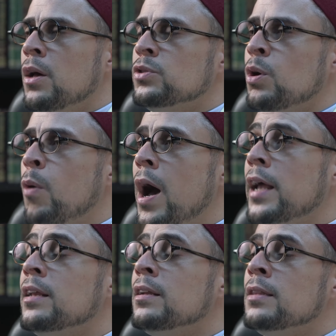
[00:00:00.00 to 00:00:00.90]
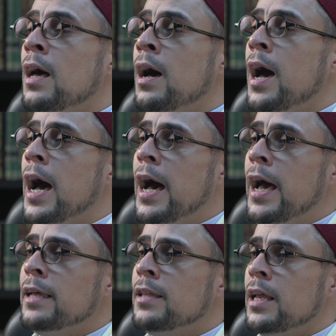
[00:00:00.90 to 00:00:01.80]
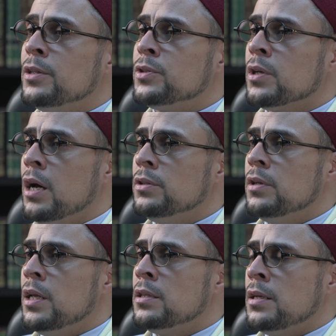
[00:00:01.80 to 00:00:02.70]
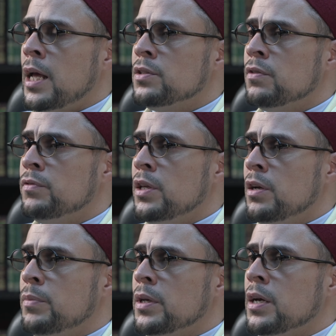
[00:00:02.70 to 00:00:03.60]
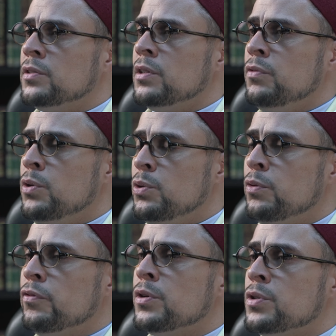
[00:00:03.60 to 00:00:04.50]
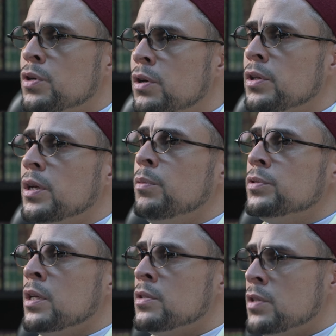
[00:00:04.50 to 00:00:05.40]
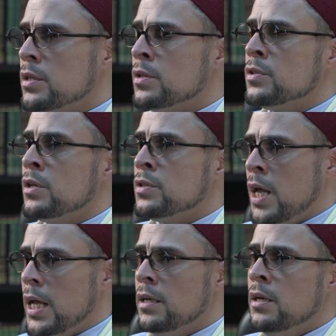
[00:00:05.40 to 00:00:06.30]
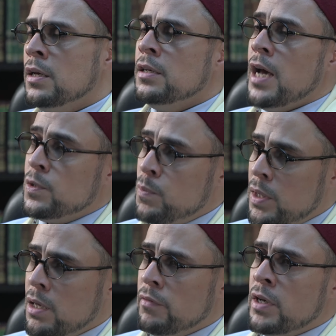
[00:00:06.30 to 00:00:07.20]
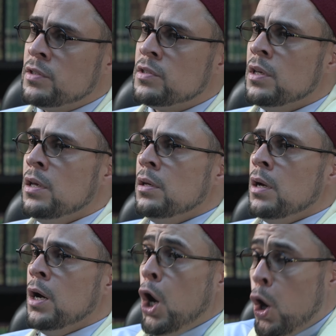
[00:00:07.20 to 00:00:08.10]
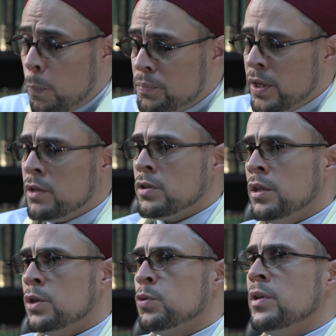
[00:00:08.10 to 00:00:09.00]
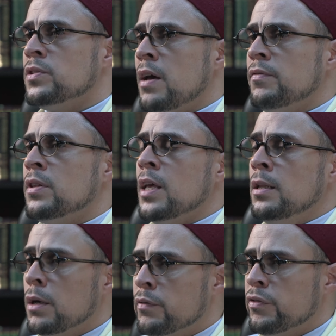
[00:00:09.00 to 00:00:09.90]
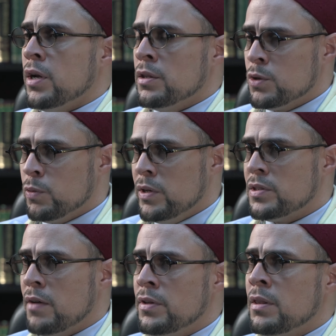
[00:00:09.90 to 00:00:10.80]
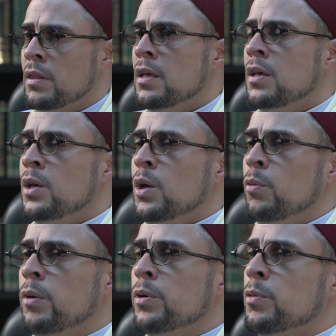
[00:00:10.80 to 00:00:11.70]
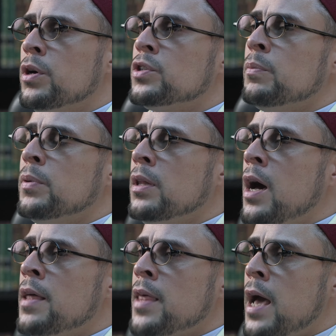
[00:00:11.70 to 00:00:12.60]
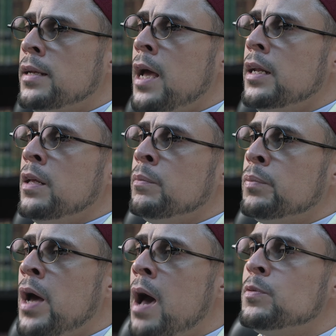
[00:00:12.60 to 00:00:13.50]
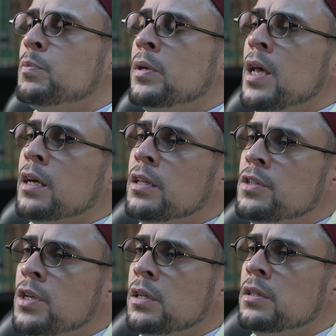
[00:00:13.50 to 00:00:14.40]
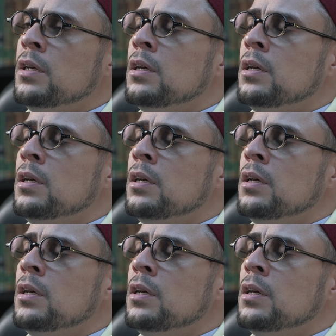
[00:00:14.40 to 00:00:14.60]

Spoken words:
So why did Allah hide Laylatul Qadr in the nights of the year? Because if you knew for sure that it was on such and such night, as many of us hope that it's on the 27th and look for it on the 27th, we would worship Allah on that night and perhaps be negligent